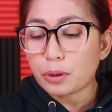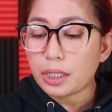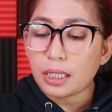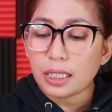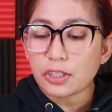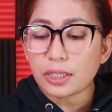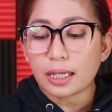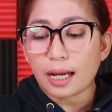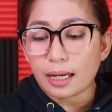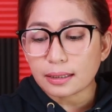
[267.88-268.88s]
So, hihingi
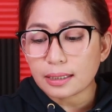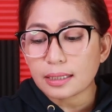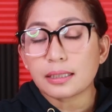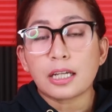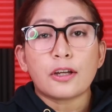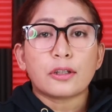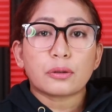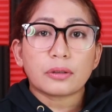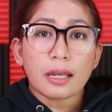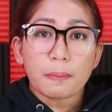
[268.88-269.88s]
siya ng access
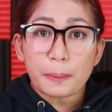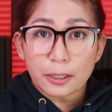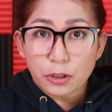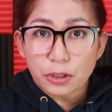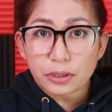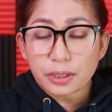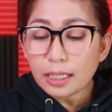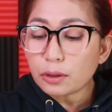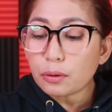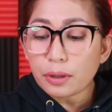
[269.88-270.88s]
to take pictures
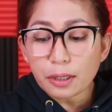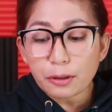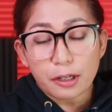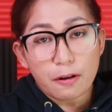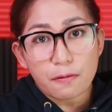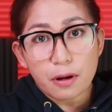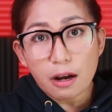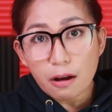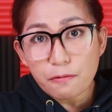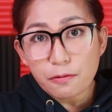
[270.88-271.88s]
and to record in
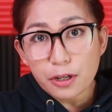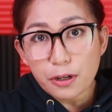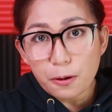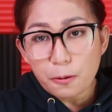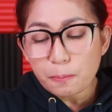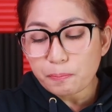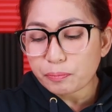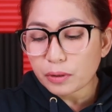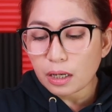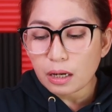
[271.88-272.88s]
video
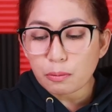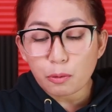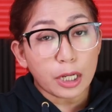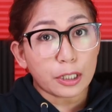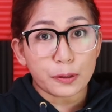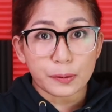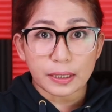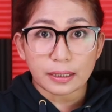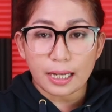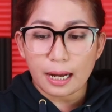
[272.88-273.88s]
while using the